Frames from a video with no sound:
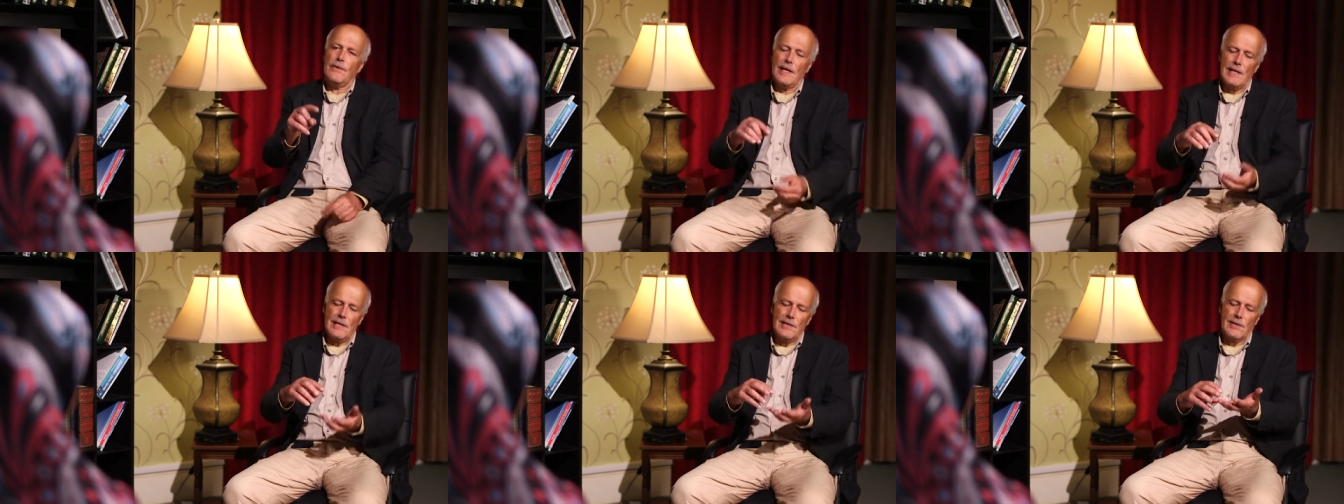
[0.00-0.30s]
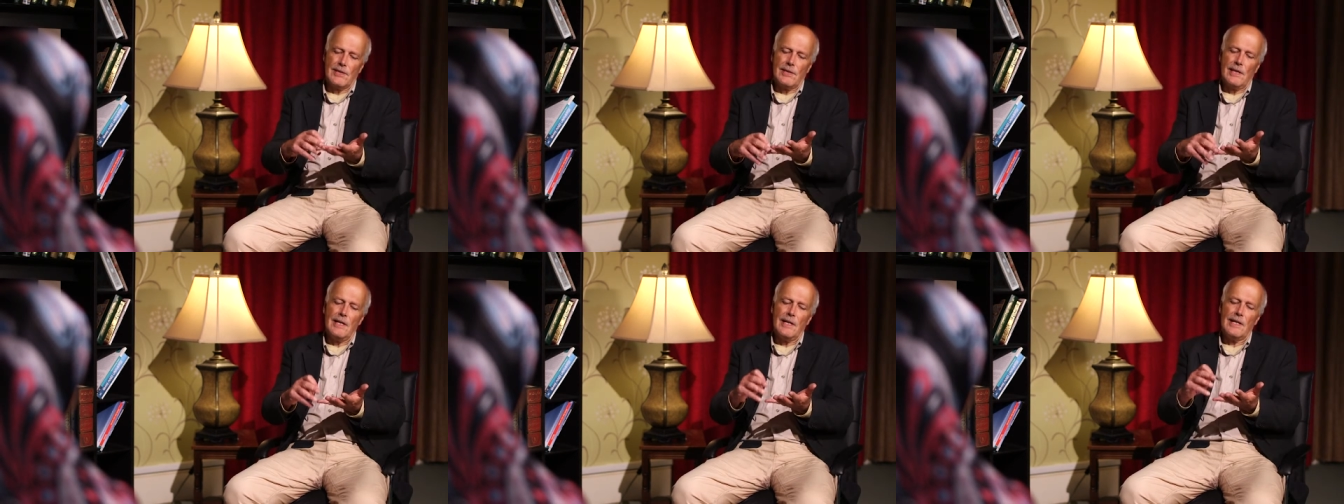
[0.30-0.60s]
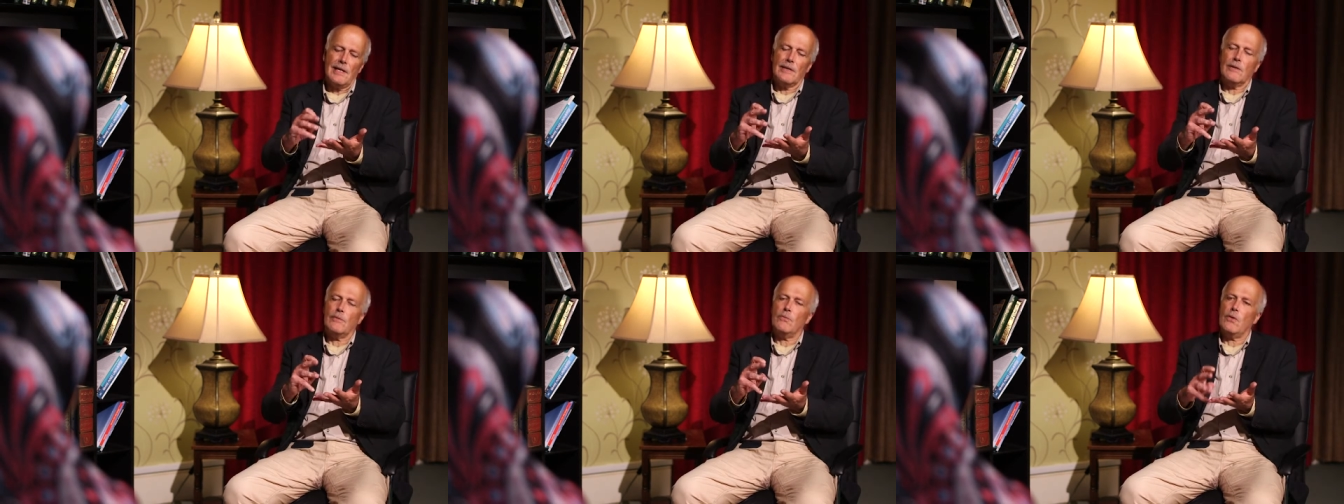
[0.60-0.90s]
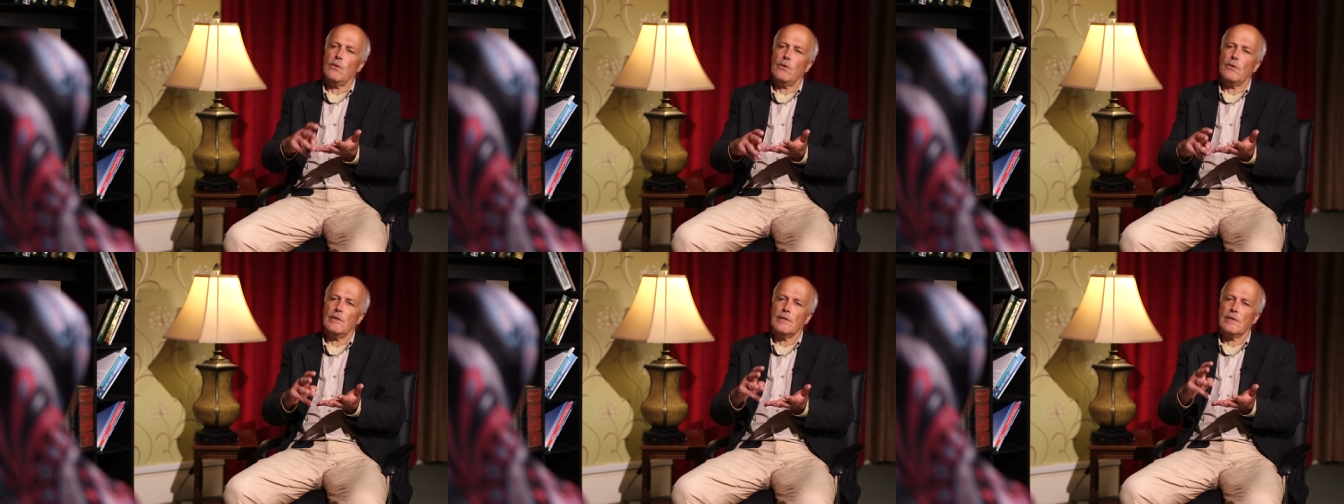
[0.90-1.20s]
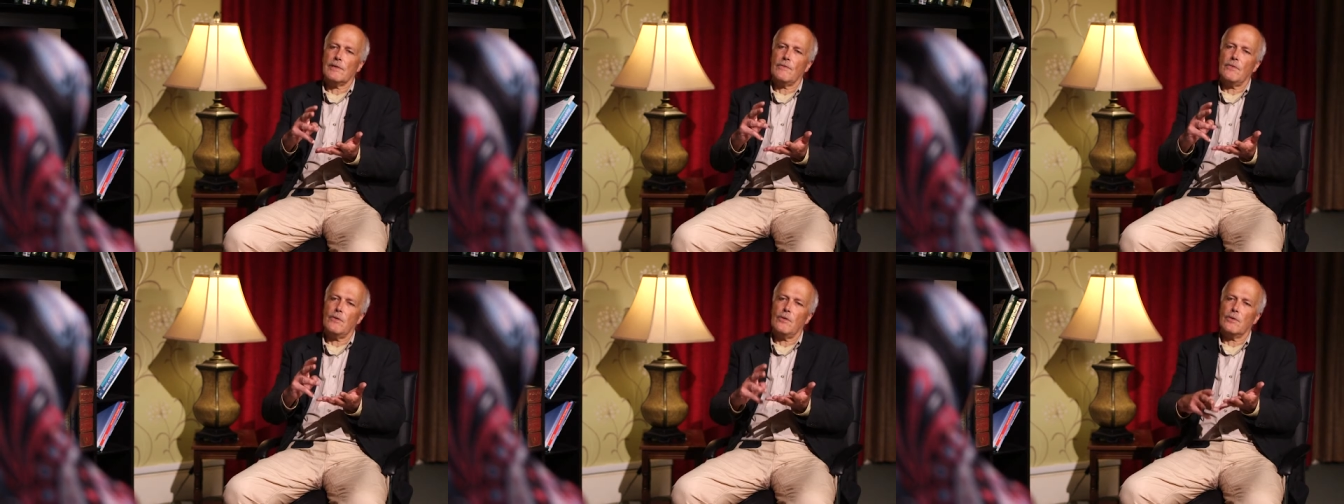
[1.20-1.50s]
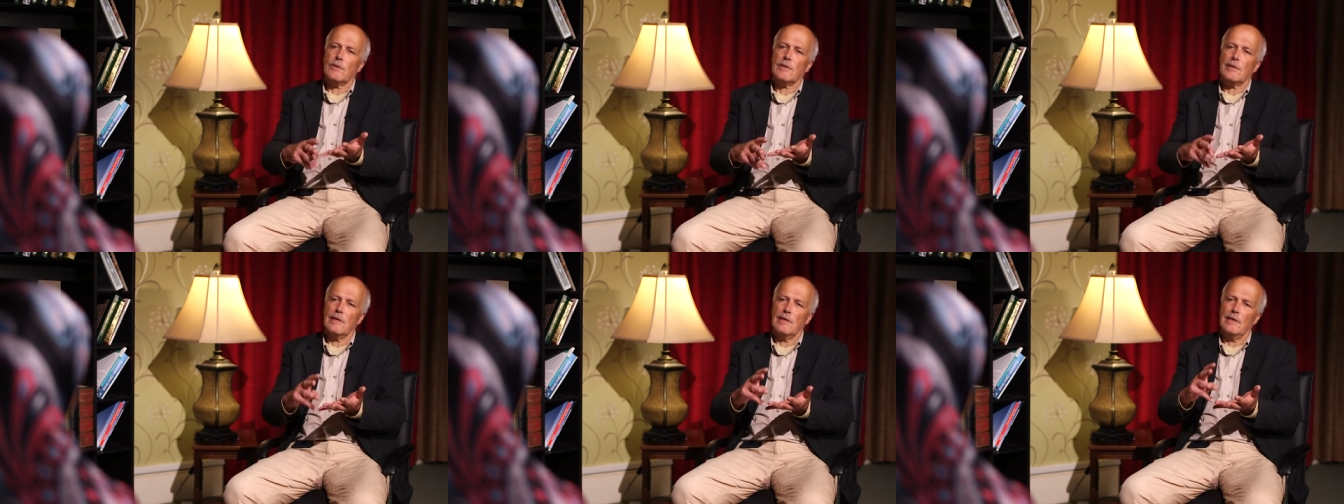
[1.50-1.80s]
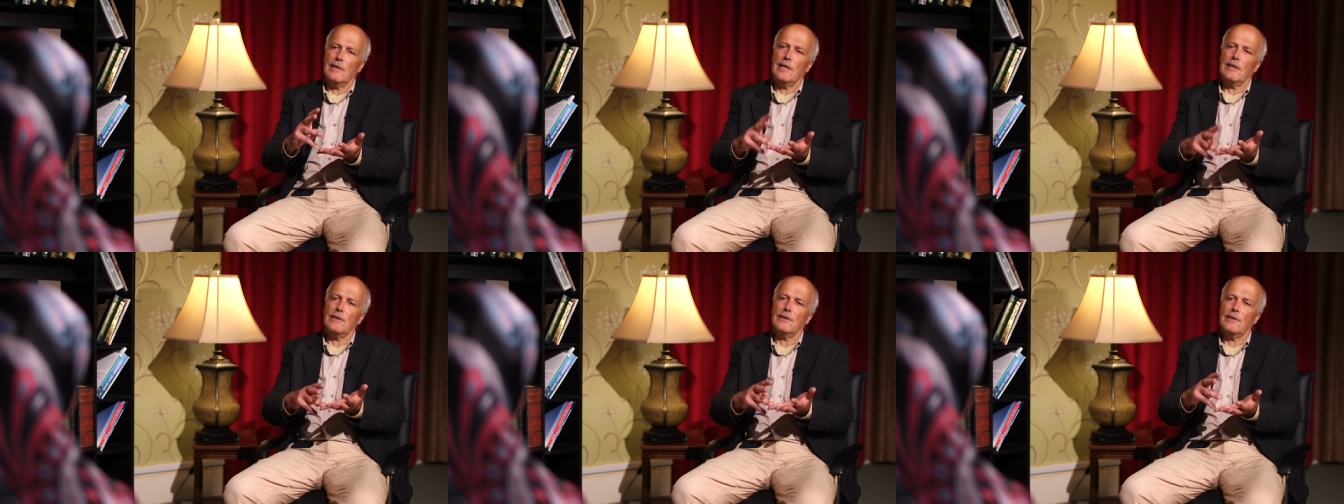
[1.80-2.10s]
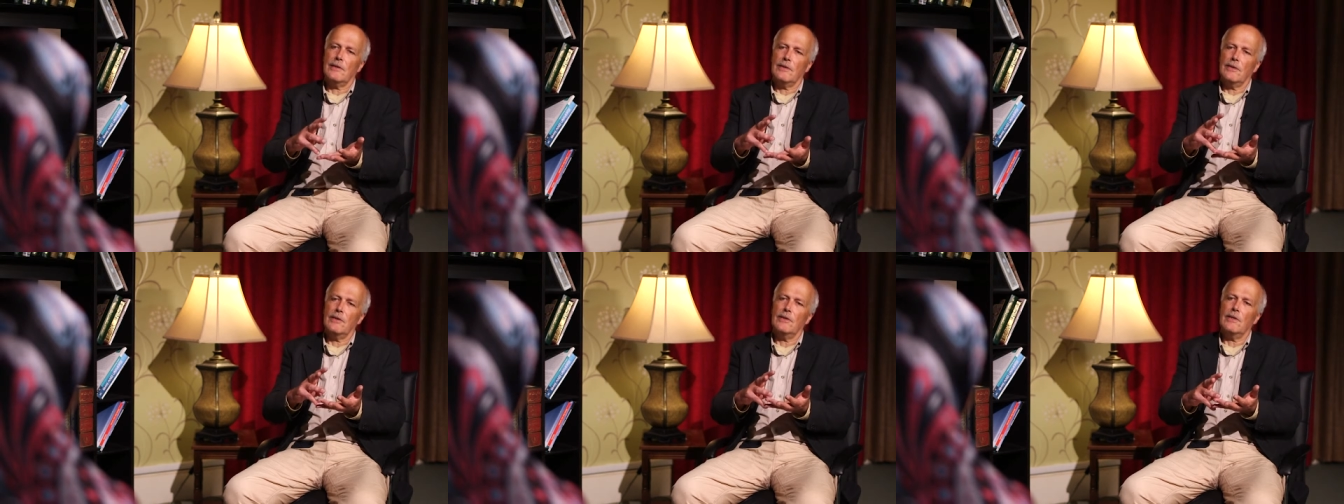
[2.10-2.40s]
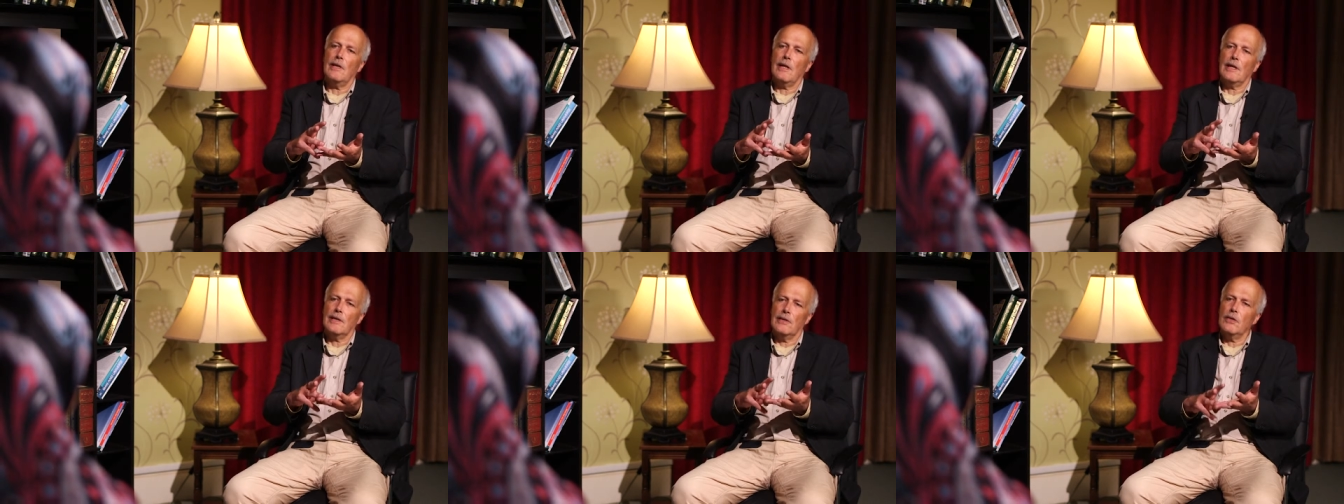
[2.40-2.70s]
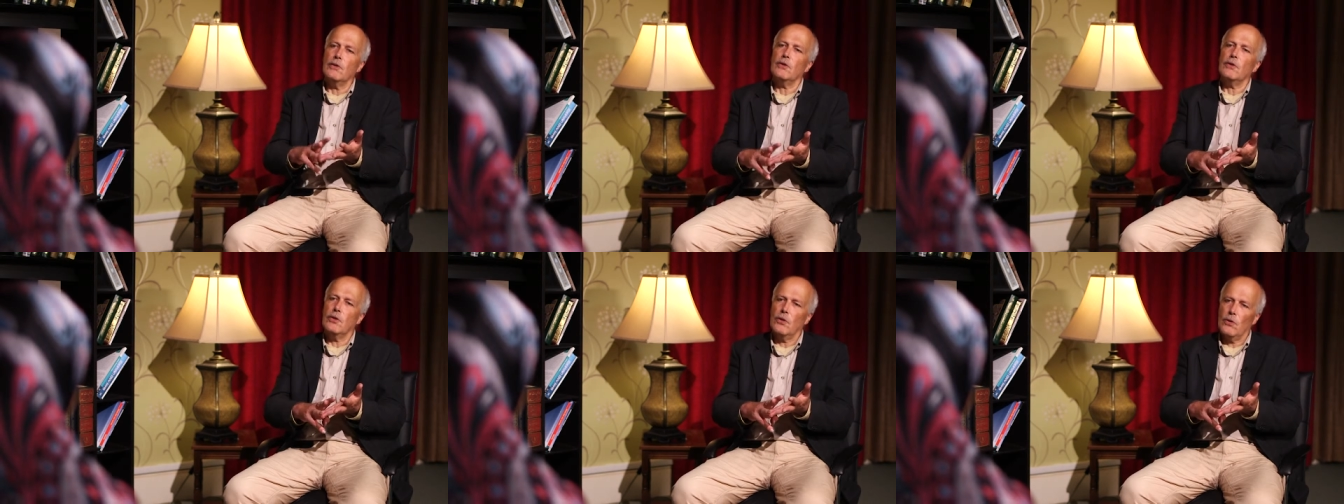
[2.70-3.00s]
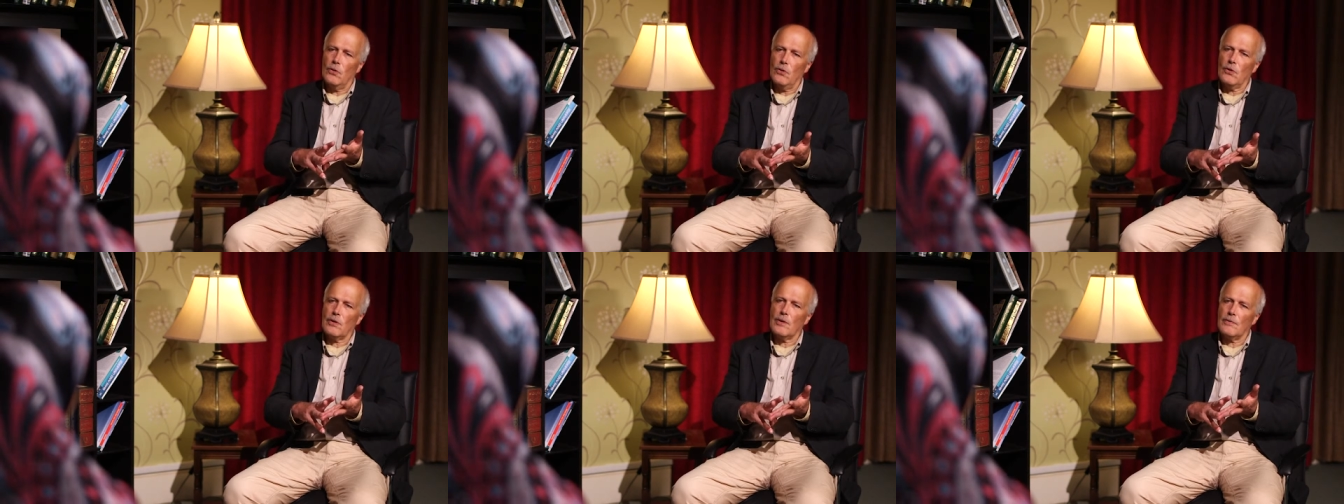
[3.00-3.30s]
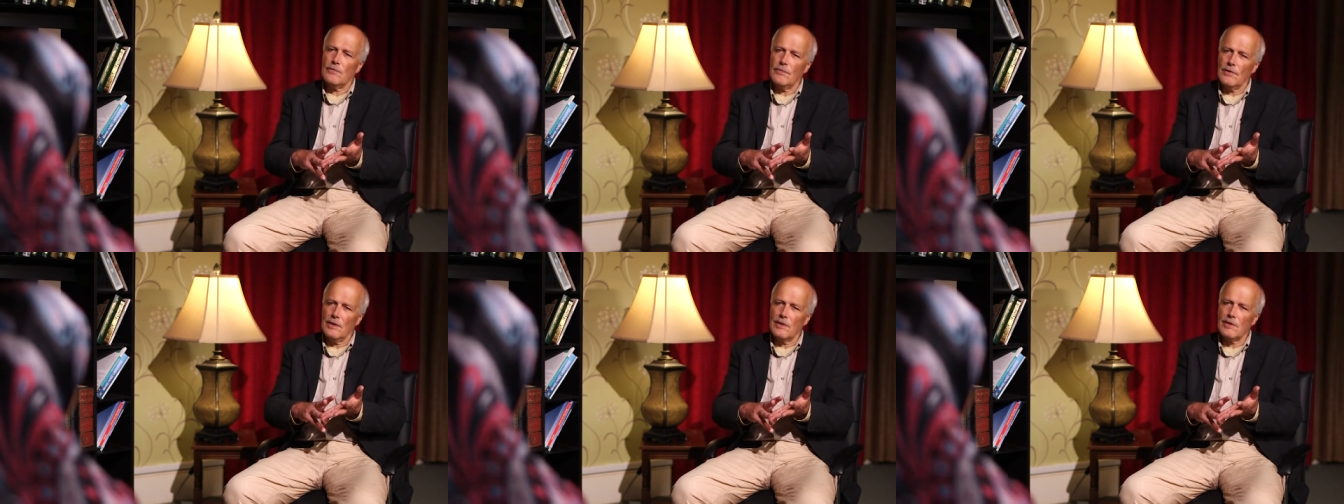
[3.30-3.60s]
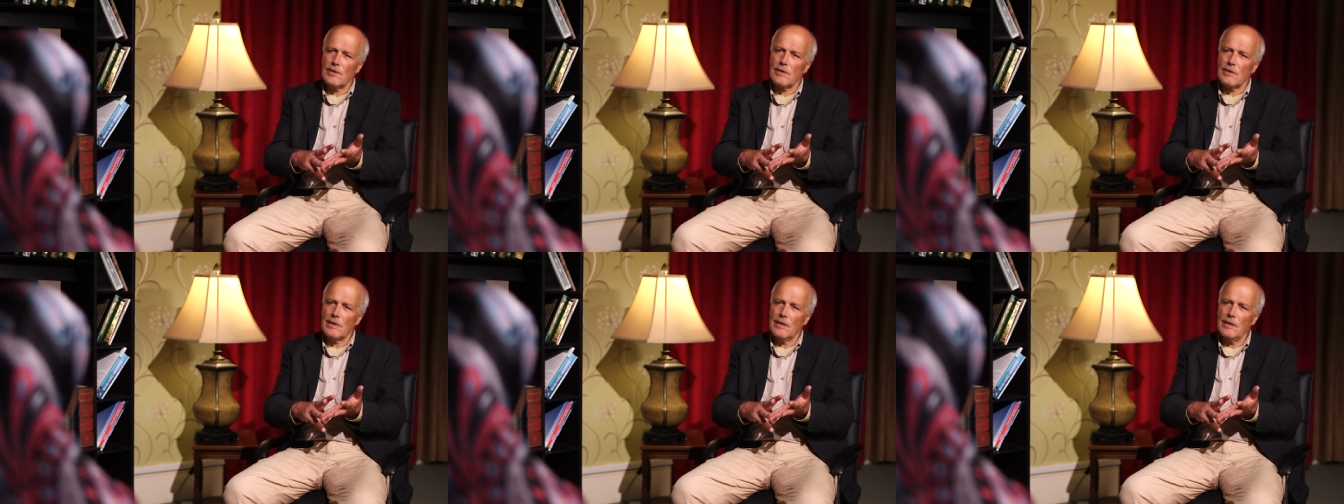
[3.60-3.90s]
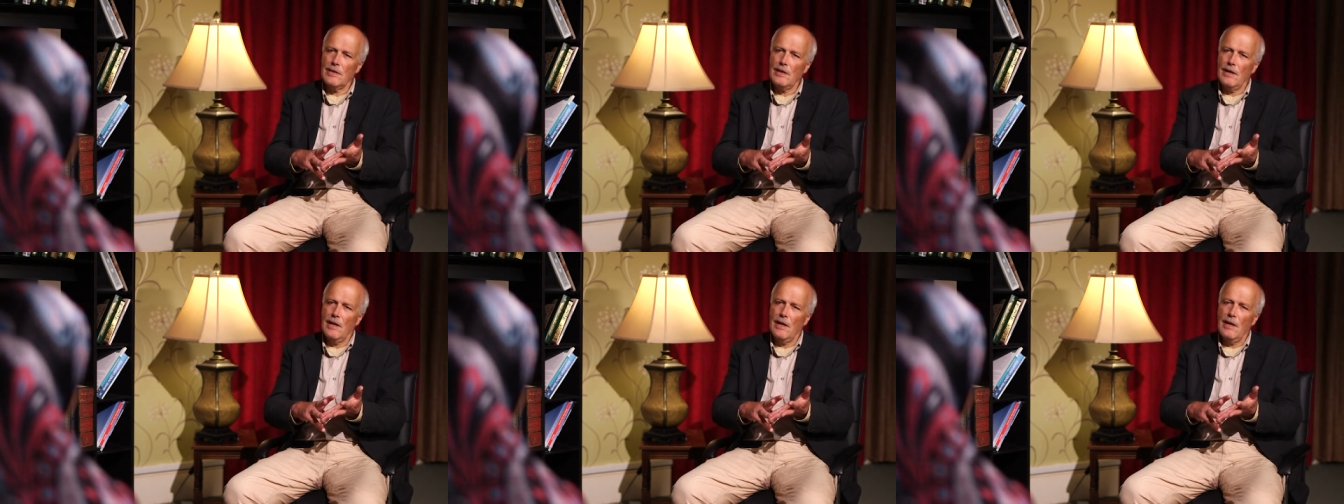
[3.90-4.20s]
they say the war is fought in London and New York, firstly,